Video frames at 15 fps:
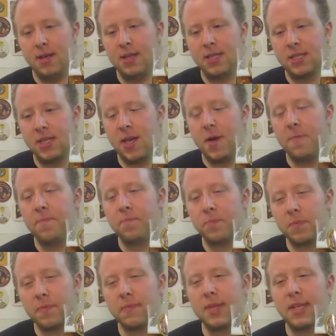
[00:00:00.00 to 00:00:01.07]
some
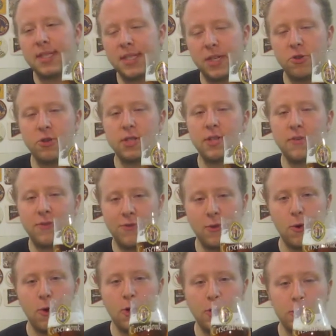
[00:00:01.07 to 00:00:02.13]
citrus and
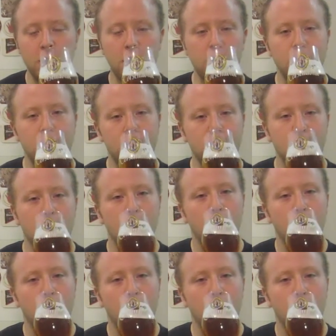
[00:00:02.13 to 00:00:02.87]
floral notes.